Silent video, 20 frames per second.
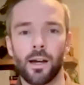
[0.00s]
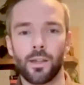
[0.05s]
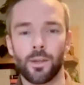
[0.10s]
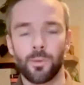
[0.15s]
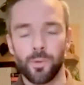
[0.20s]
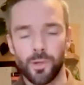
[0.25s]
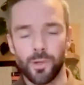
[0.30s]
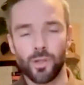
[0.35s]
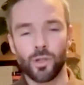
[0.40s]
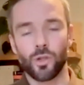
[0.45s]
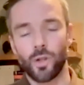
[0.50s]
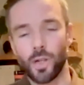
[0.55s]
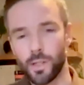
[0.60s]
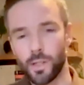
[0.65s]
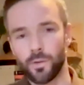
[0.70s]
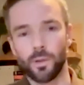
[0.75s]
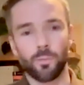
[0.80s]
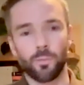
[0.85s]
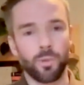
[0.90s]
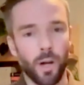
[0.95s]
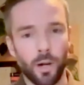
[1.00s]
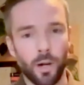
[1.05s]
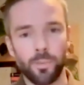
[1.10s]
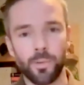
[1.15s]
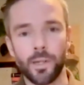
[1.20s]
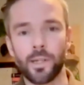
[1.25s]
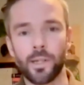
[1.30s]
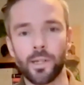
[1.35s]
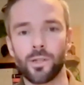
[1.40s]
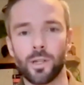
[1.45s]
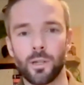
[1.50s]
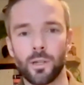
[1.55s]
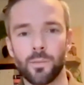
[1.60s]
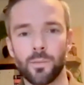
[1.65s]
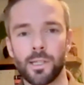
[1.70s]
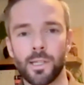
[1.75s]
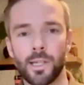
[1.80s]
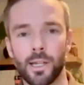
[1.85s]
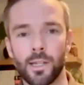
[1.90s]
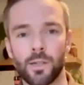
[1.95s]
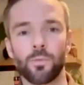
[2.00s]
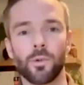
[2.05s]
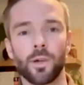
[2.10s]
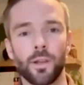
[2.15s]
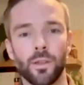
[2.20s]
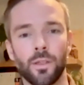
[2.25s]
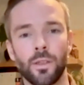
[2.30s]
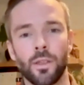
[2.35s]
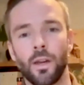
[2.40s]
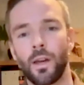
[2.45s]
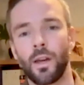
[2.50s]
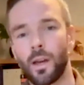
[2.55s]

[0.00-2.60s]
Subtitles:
person transferring the property is going to be dinged with,